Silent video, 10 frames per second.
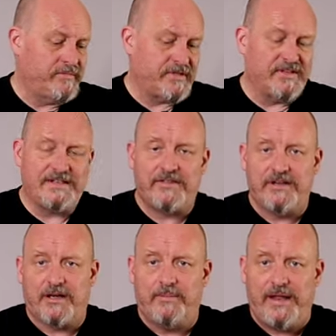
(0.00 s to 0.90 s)
So there's
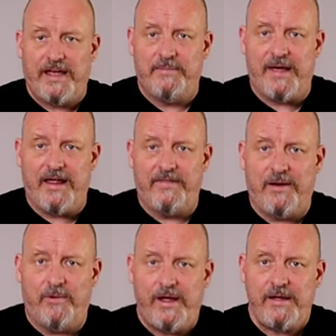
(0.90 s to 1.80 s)
nothing to complain about in
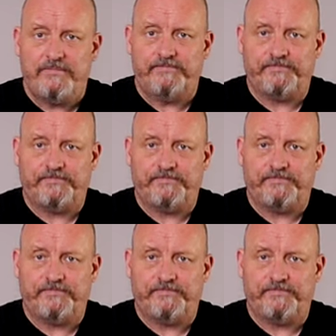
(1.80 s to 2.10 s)
that way.